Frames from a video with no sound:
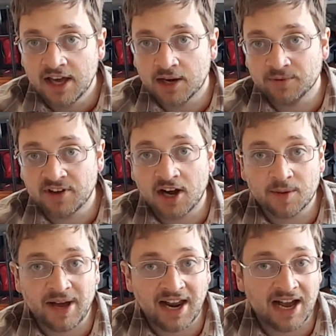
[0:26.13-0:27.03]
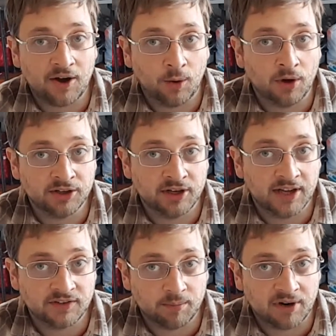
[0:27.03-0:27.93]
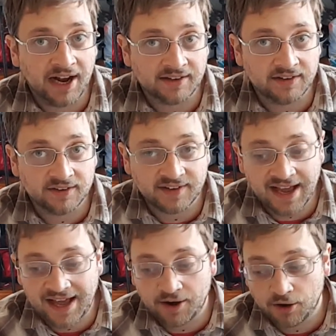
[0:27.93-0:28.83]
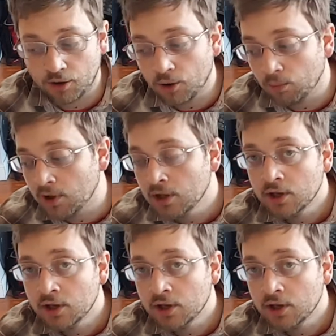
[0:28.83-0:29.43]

I'm going to talk about how I want you guys to practice at home.